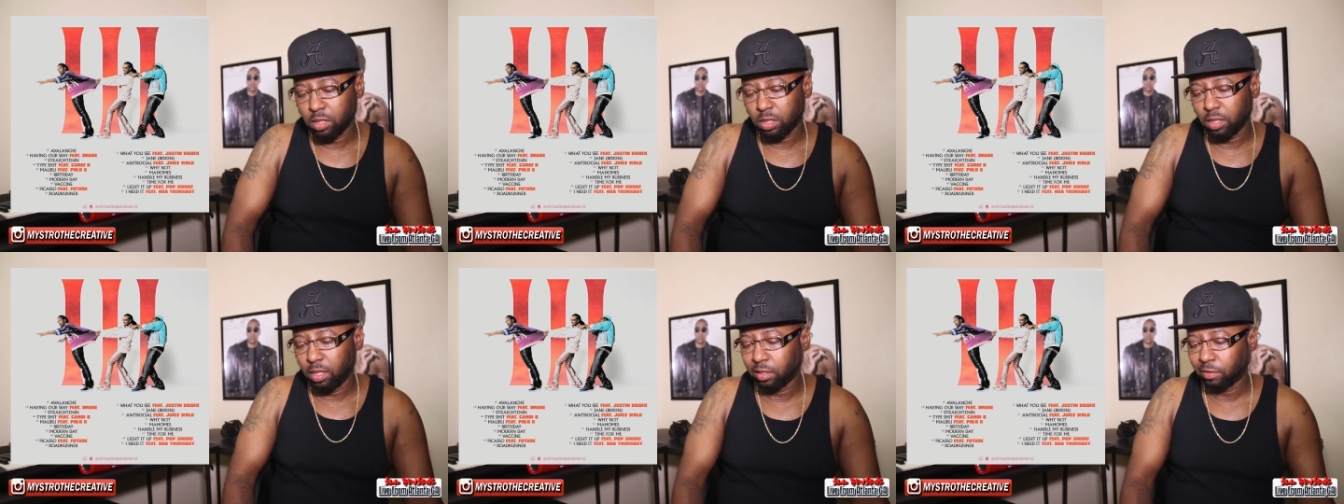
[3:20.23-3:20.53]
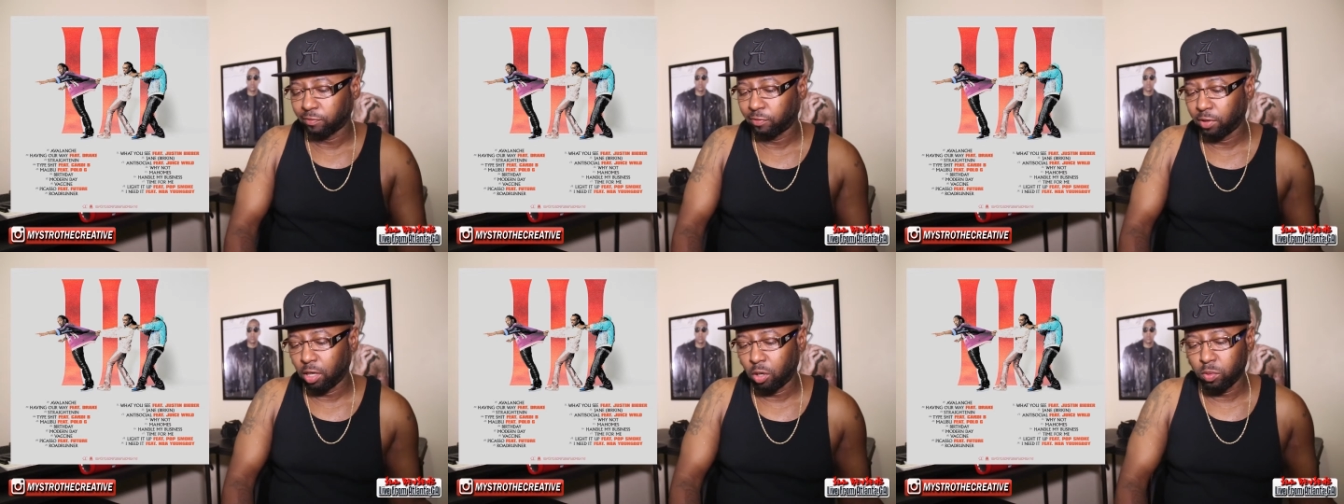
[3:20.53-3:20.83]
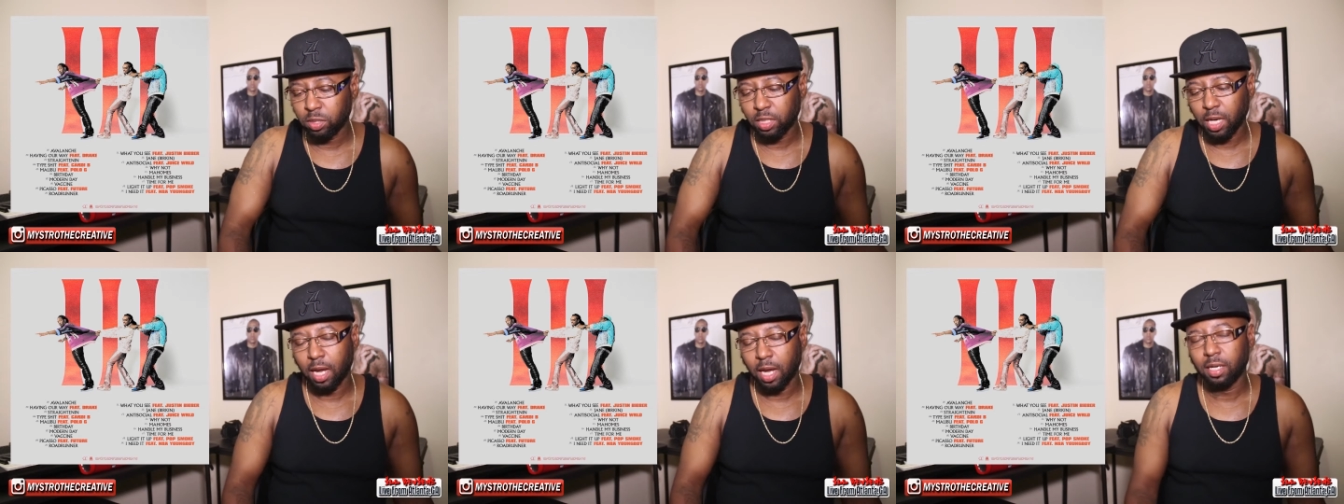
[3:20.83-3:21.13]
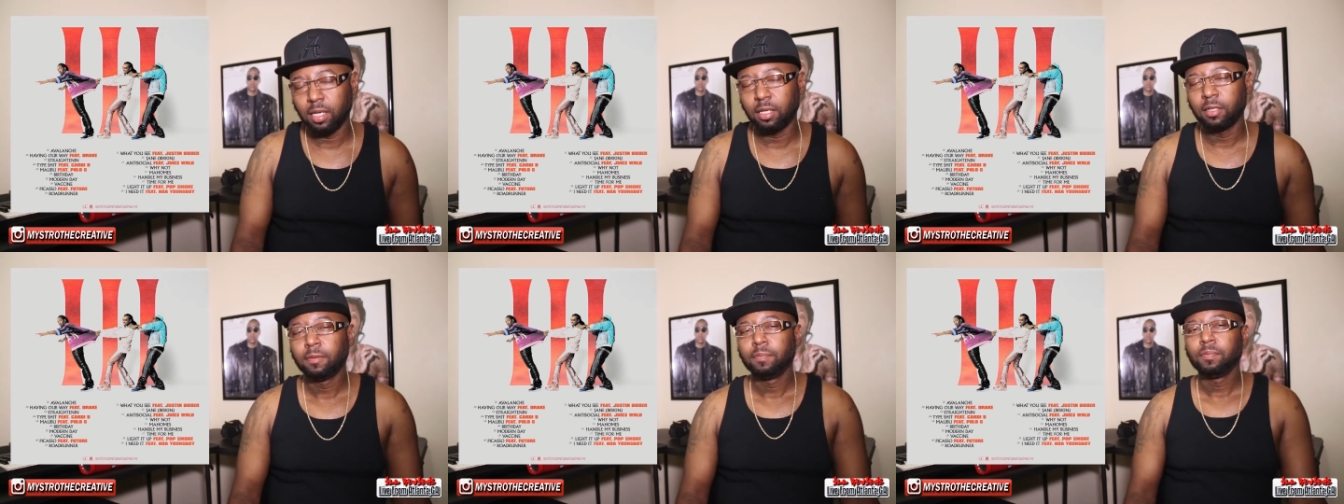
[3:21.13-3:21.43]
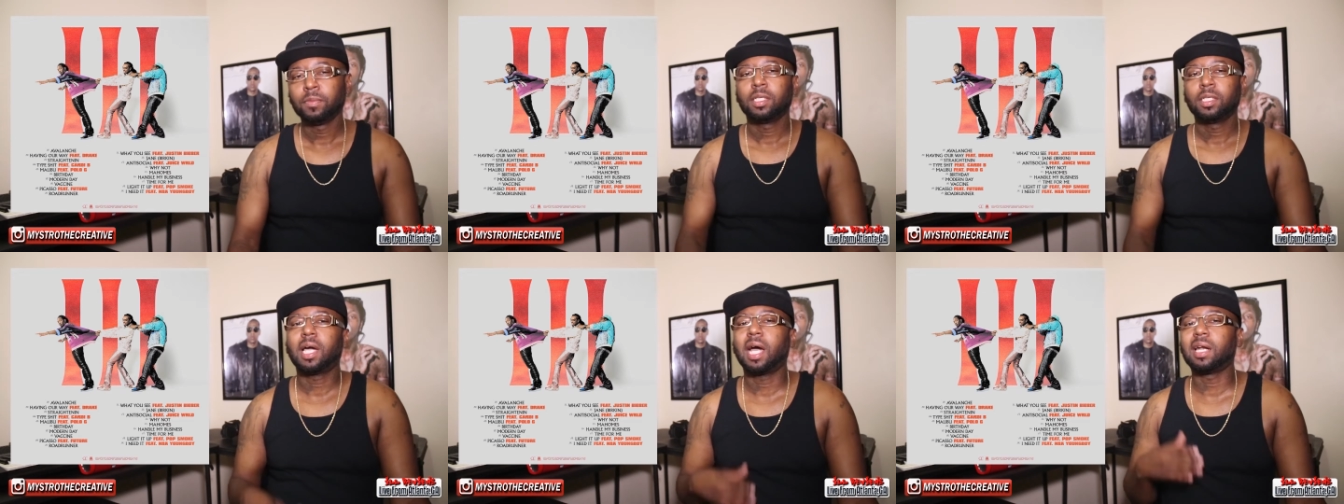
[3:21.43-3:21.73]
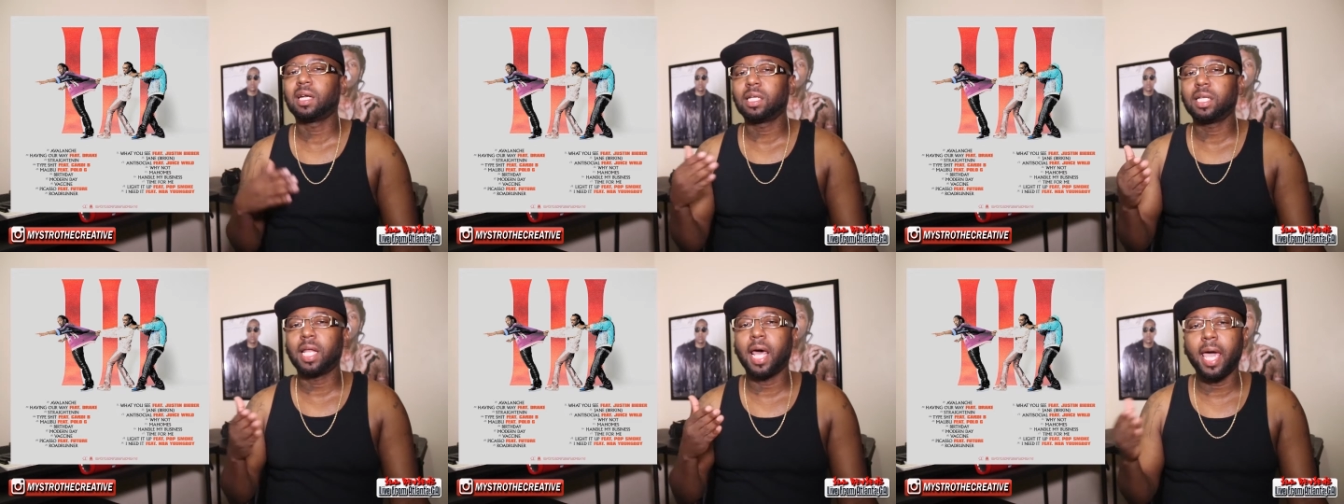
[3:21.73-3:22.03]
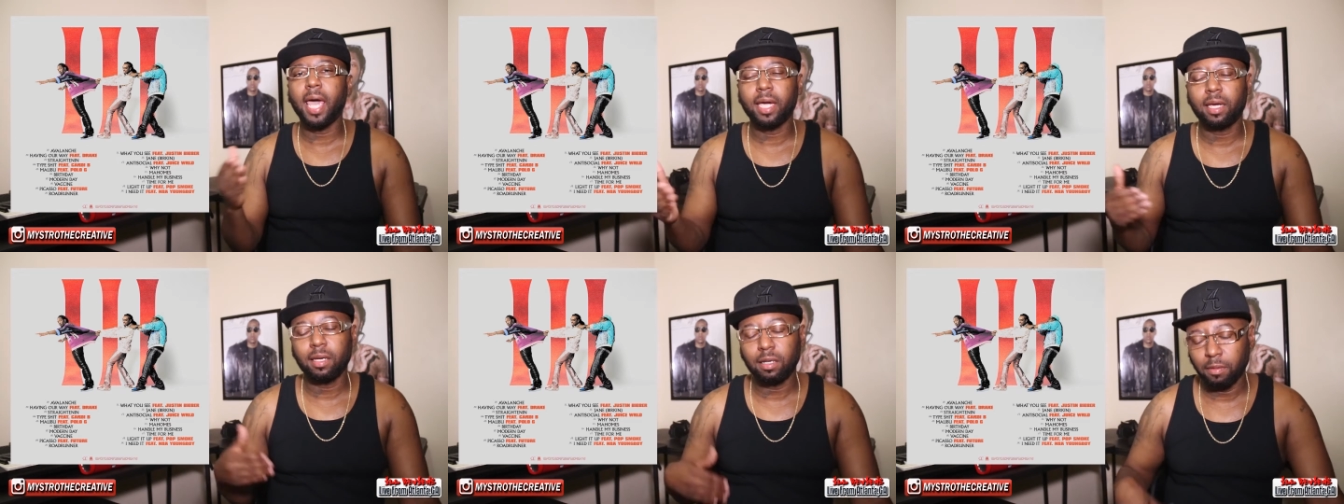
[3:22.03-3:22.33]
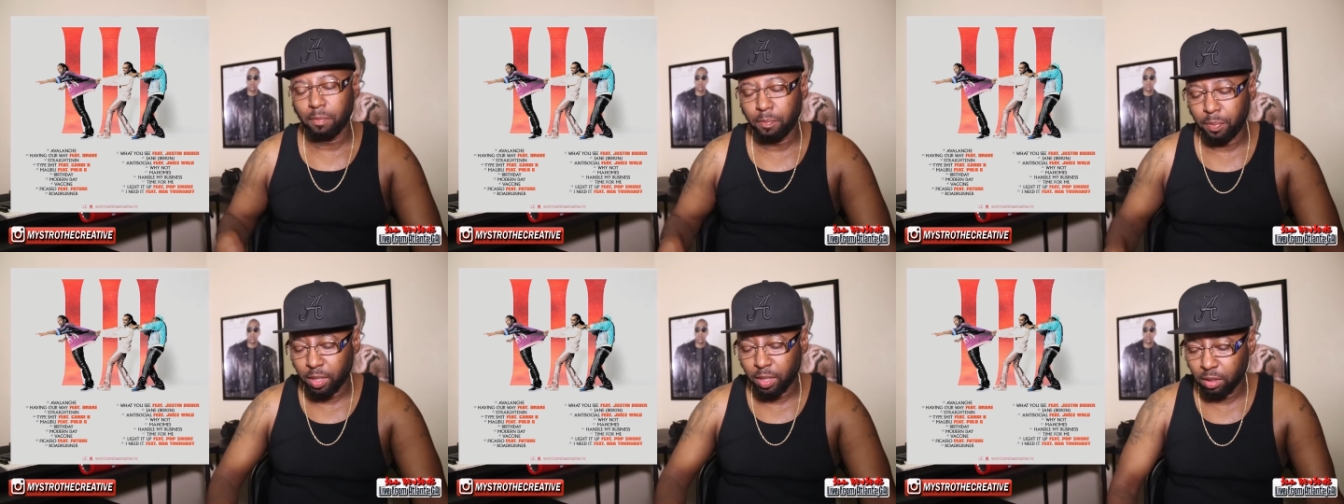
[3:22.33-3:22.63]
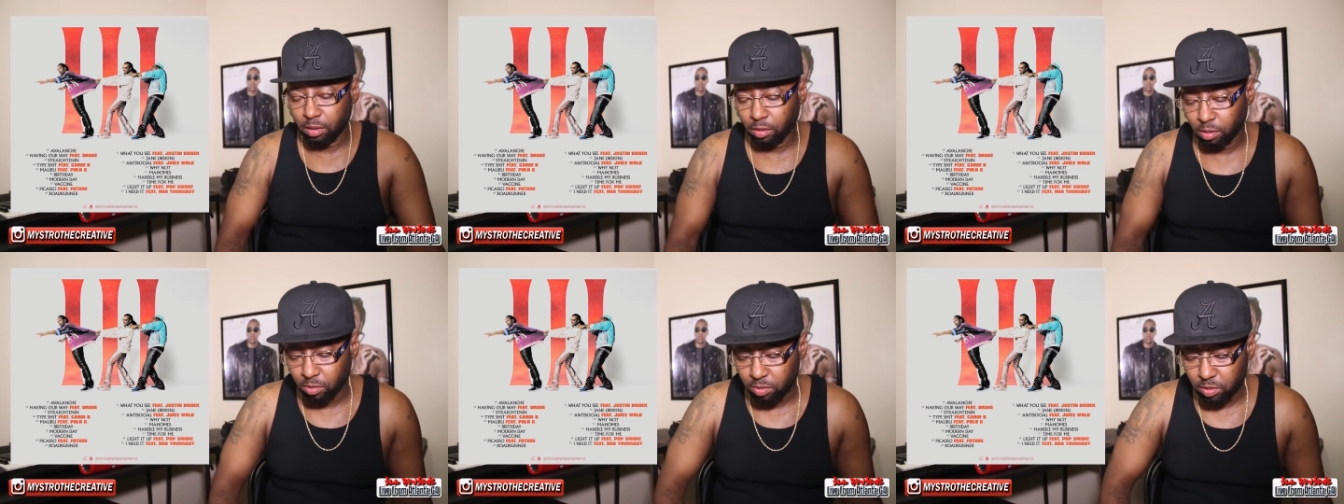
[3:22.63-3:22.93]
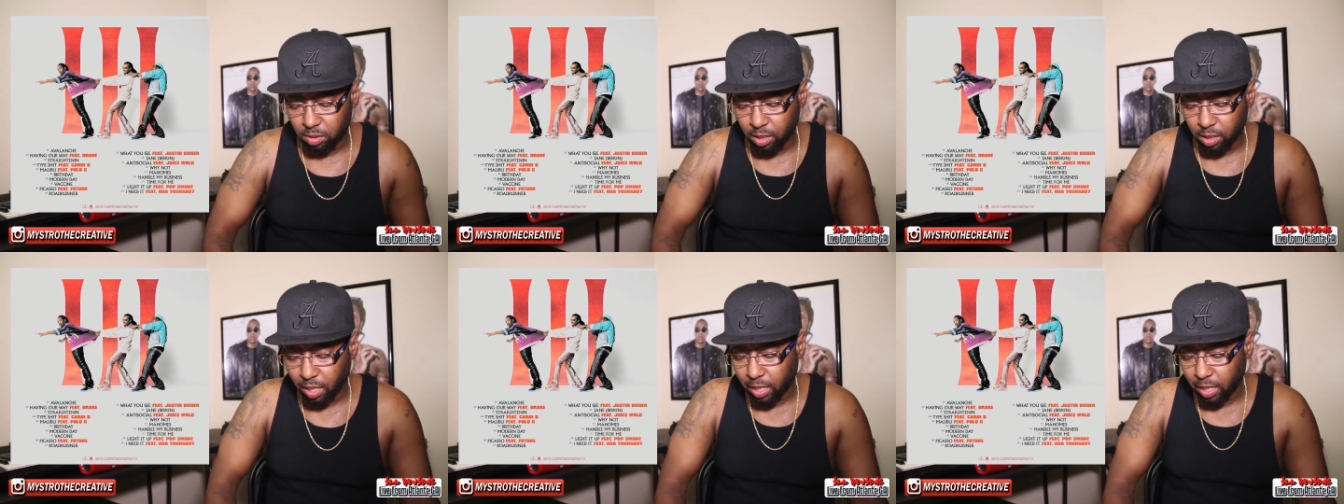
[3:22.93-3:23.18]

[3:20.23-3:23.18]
and his flow was kind of kind of lagging a bit, you know what I'm saying?